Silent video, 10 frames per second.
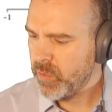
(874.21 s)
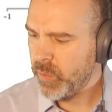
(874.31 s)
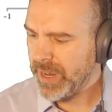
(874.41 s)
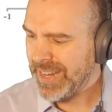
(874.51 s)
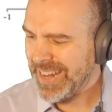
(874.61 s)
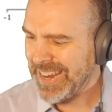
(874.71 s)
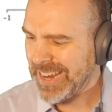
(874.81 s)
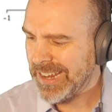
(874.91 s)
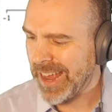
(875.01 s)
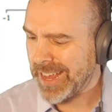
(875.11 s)
We
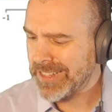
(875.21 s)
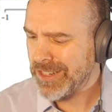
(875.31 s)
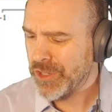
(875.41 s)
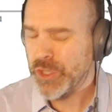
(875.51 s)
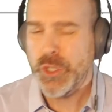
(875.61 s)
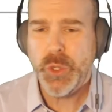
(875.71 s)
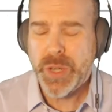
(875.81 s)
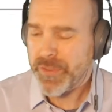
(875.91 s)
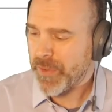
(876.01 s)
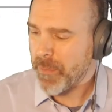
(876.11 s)
need, I guess there's
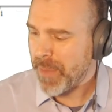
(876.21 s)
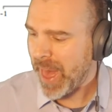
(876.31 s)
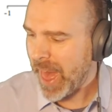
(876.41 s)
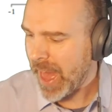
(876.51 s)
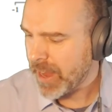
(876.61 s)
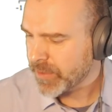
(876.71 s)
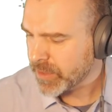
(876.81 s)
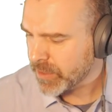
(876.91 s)
2 different paths.